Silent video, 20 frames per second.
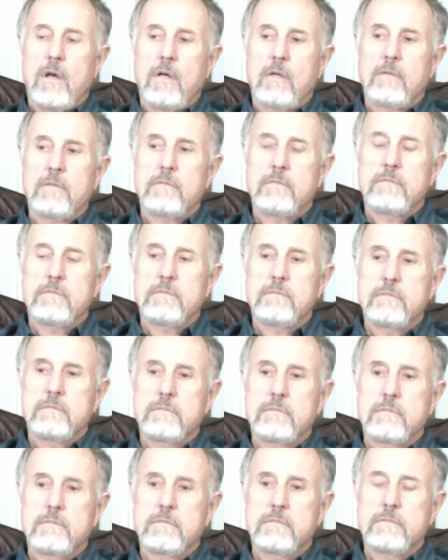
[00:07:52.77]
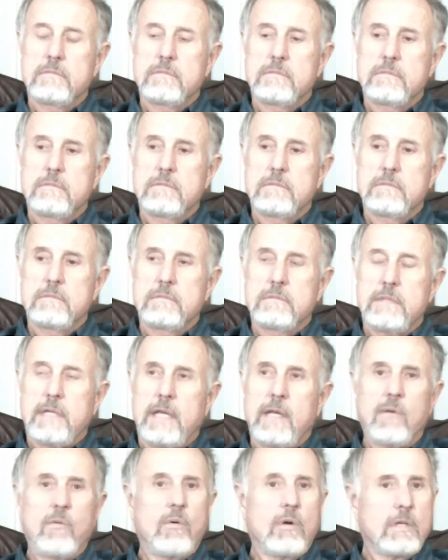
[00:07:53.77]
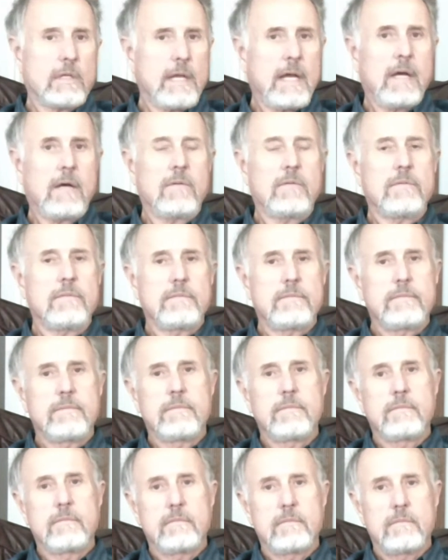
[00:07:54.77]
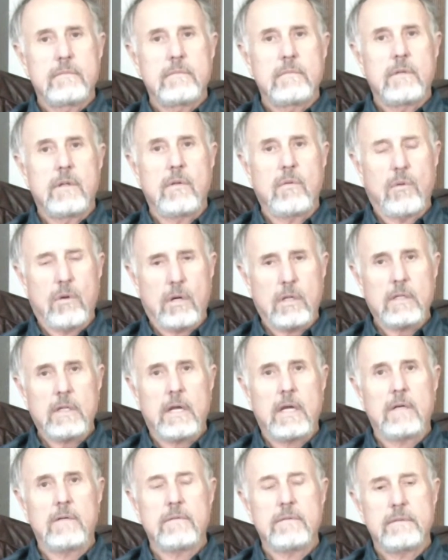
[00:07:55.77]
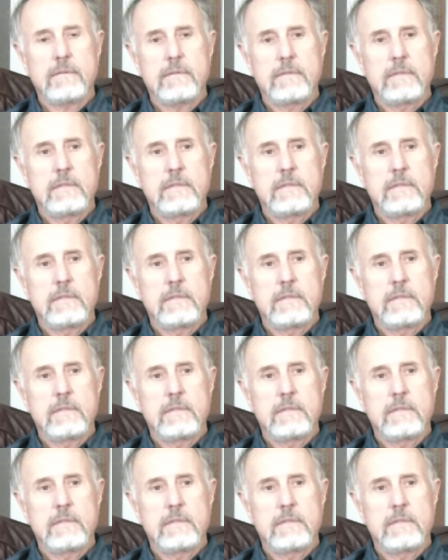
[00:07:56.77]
there. And it worked out. It worked out.